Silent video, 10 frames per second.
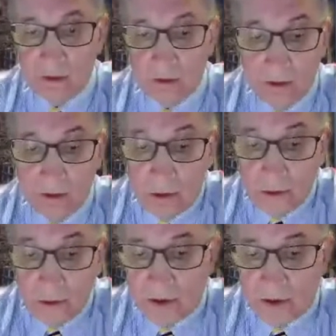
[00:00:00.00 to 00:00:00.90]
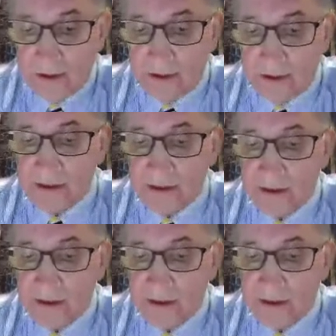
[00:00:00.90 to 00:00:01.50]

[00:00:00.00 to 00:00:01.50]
So logically, next